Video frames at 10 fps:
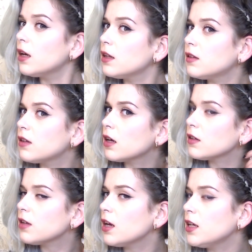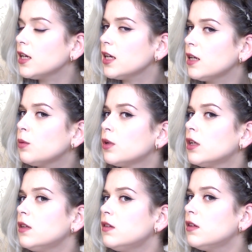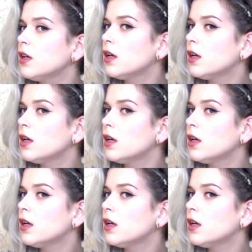and start turning it inwards